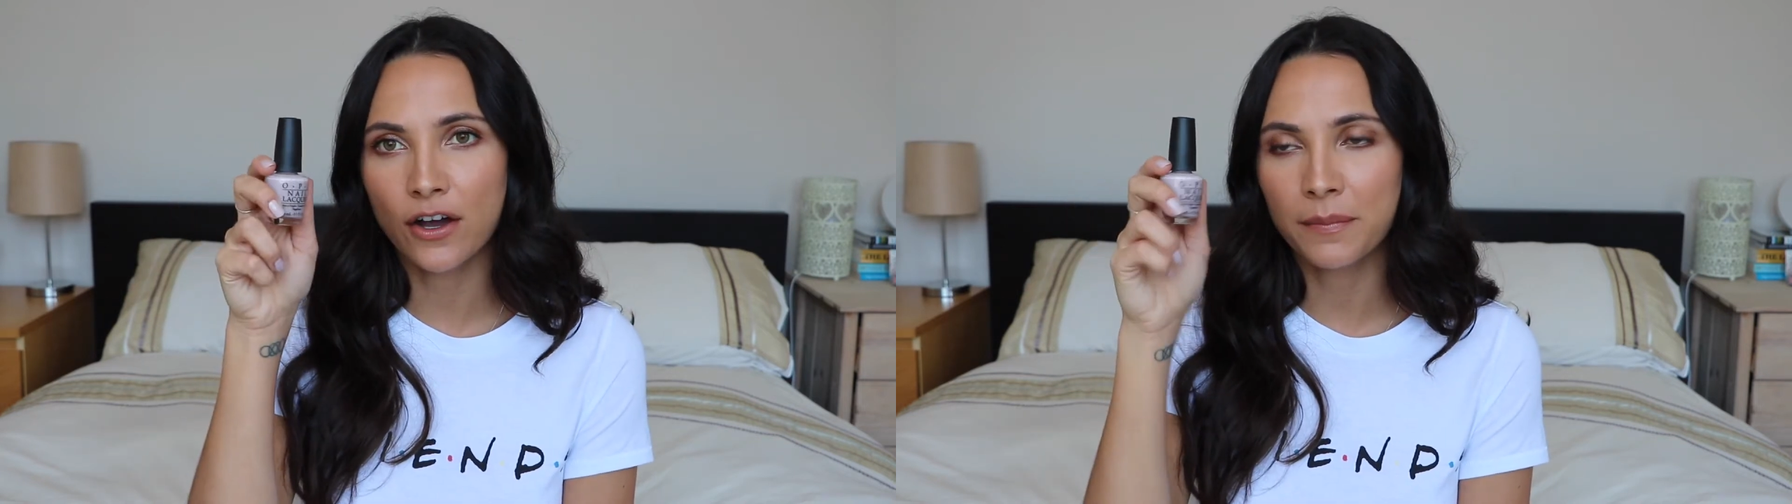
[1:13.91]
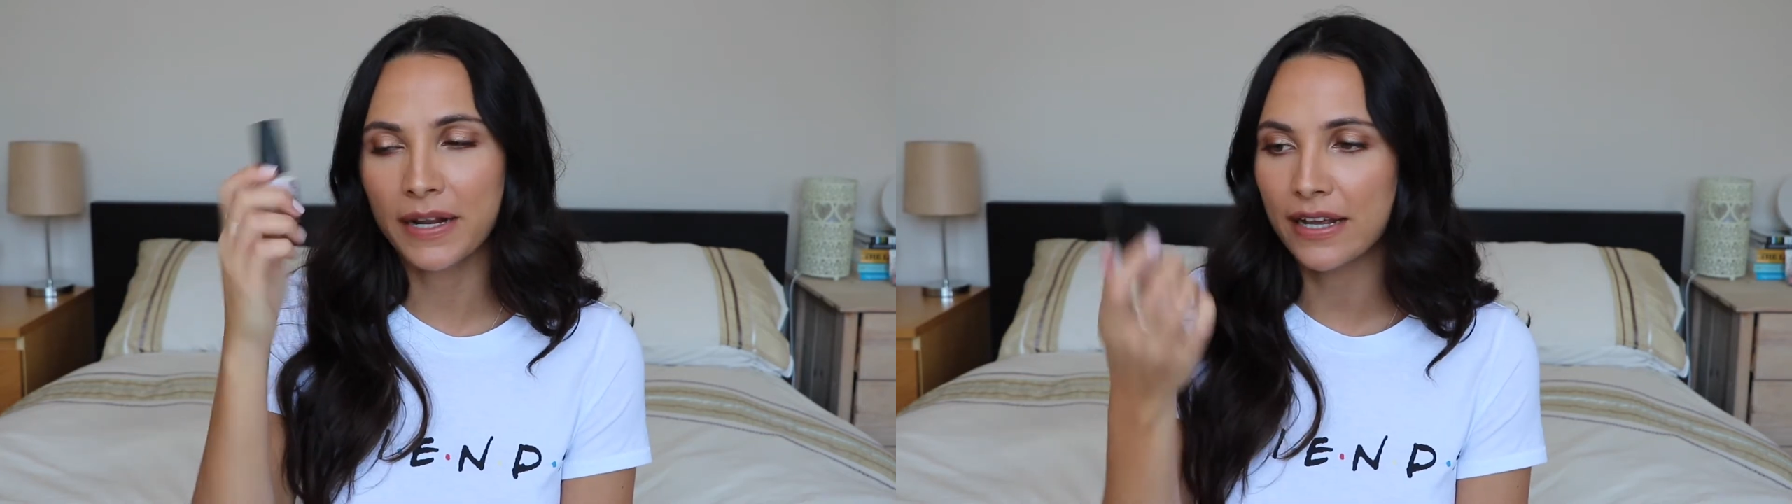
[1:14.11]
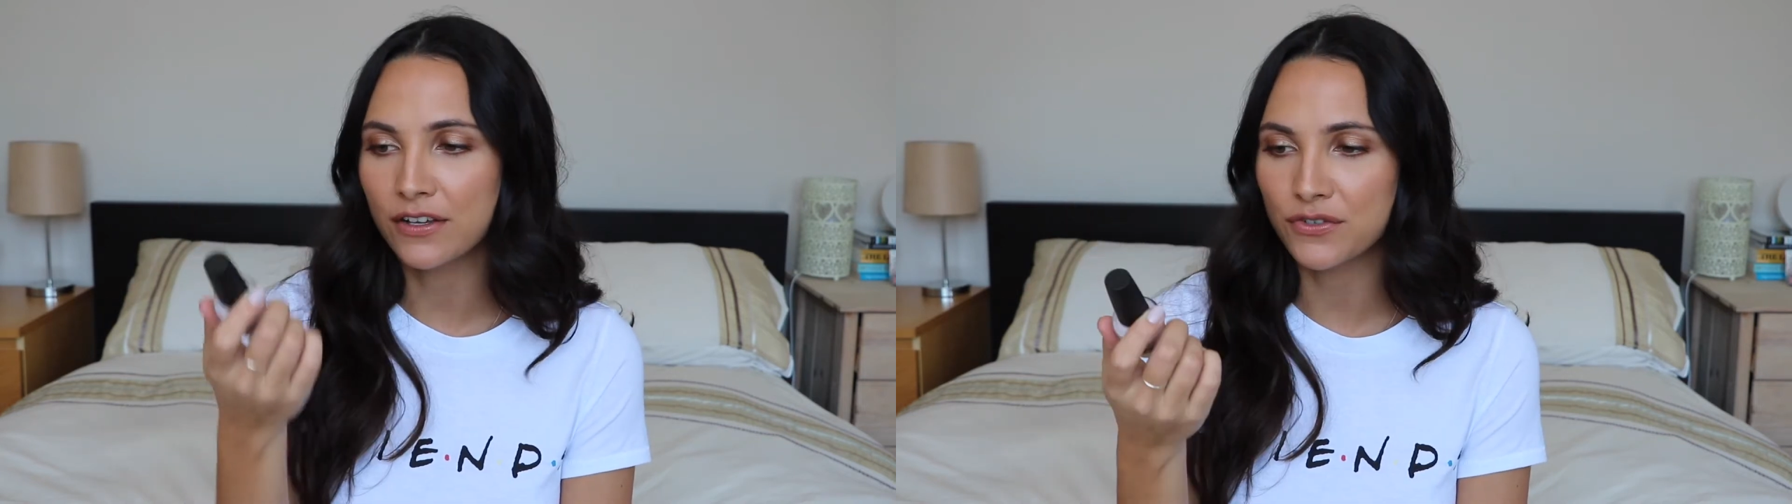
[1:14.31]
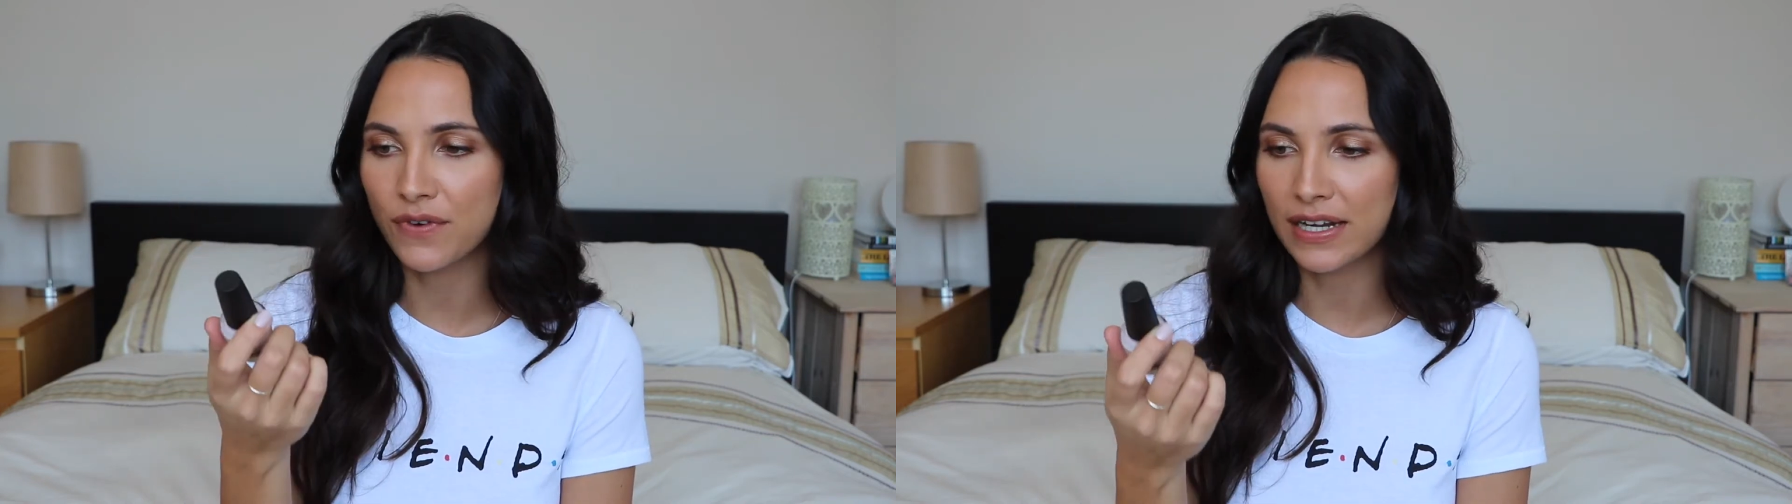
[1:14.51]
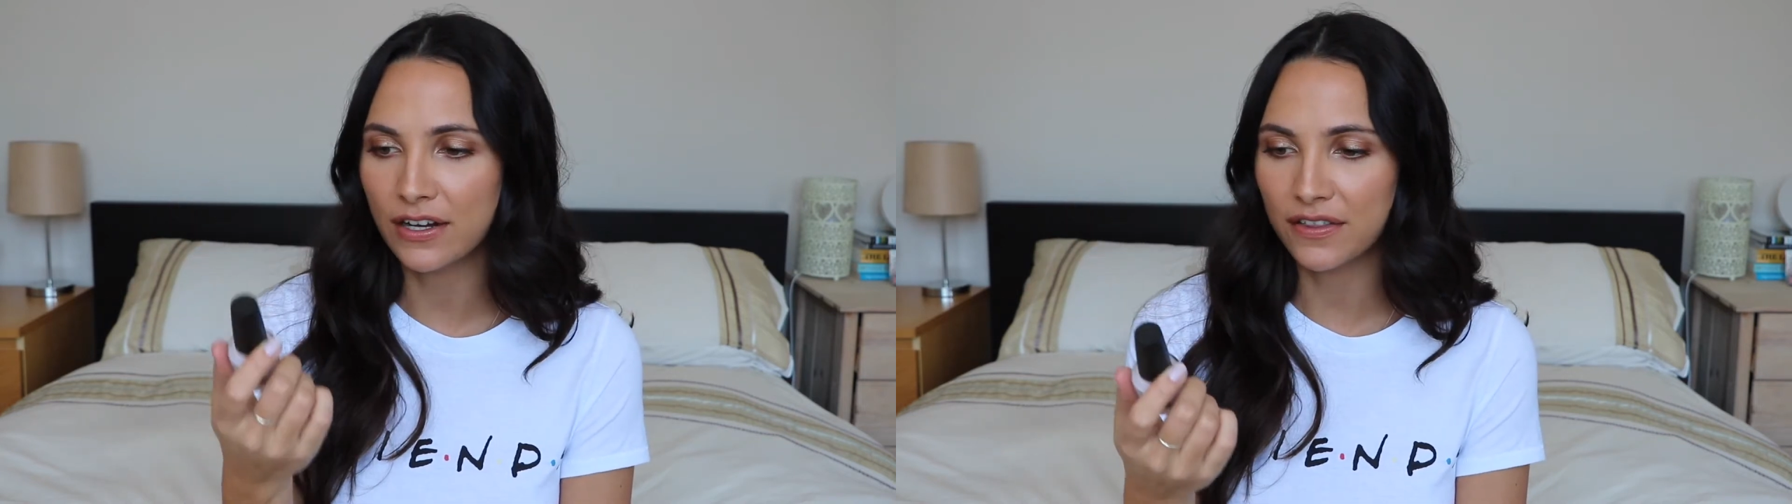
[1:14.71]
on my nails
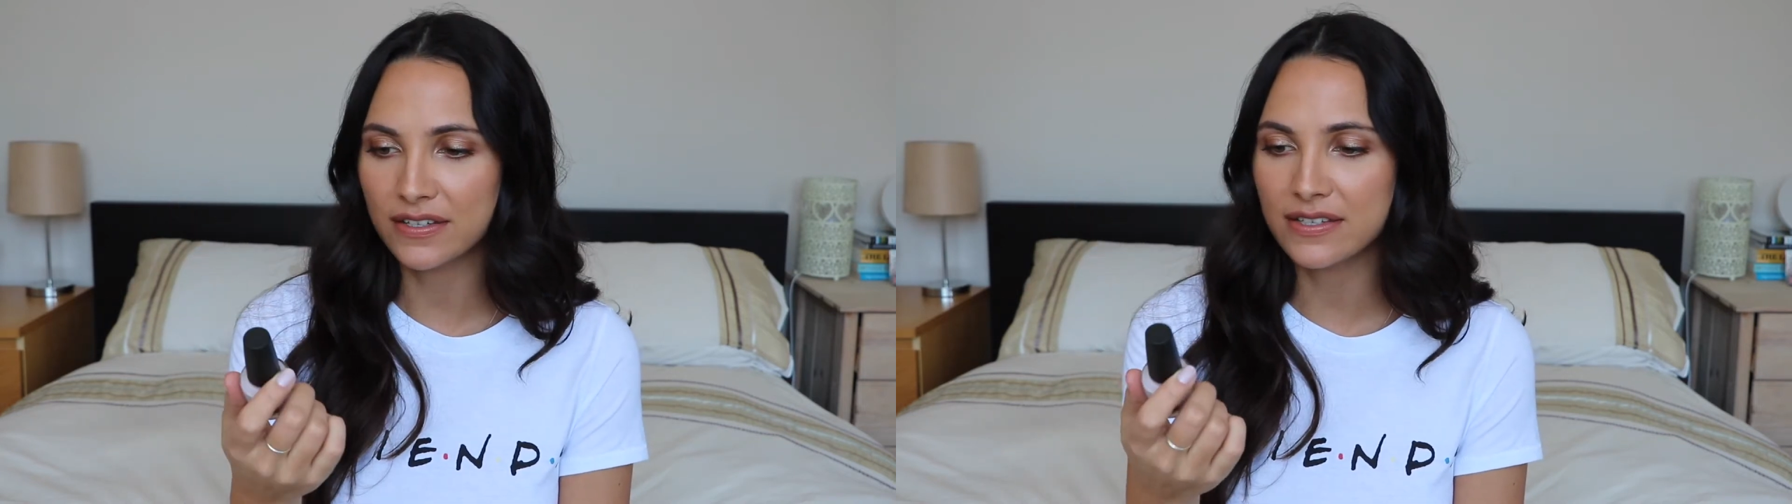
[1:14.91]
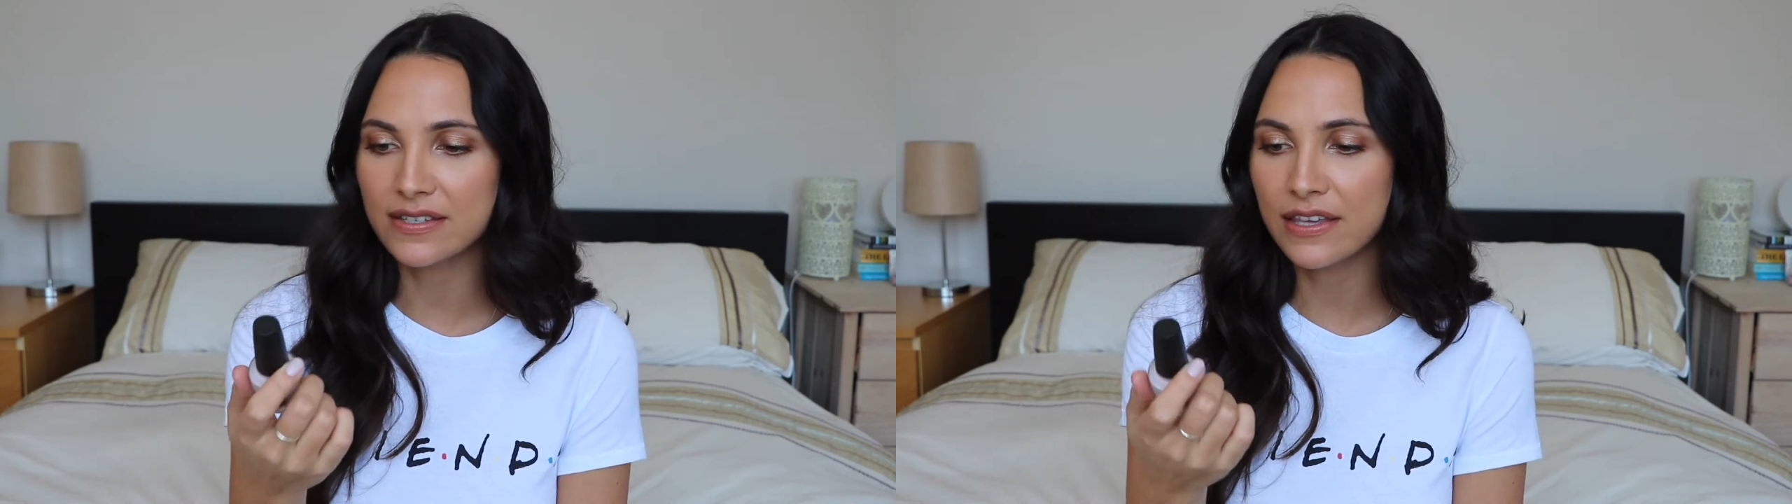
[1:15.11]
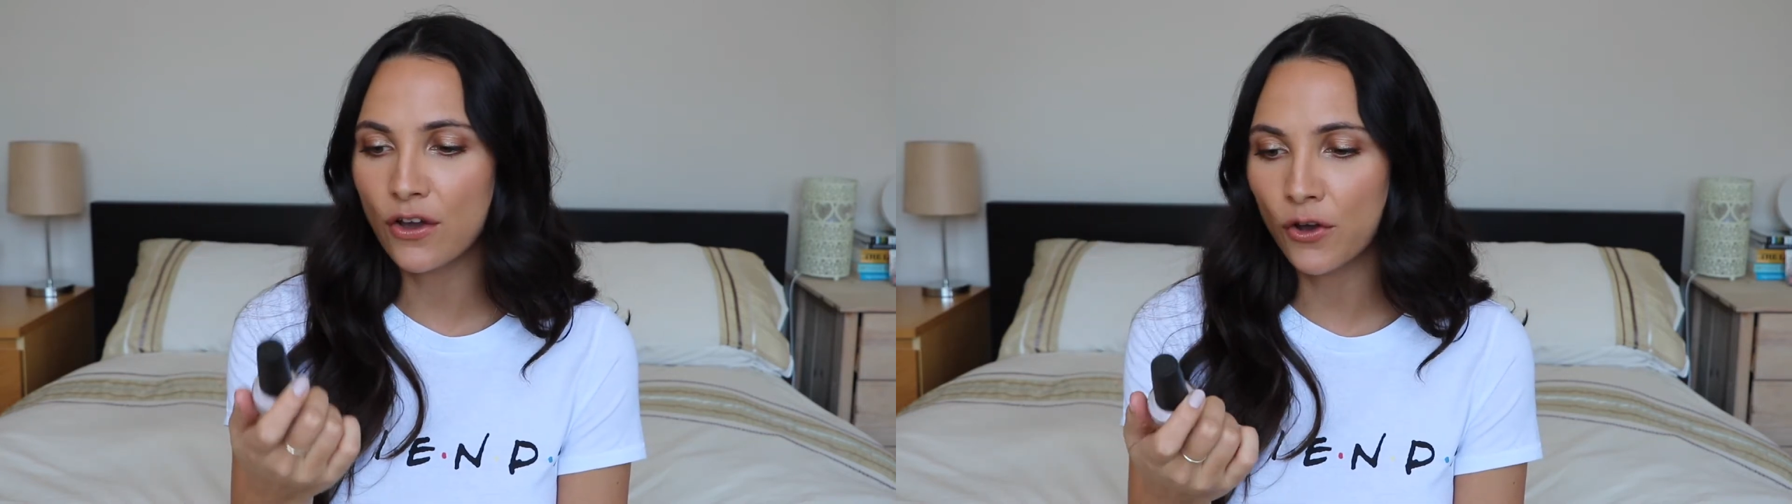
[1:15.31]
right now, this is the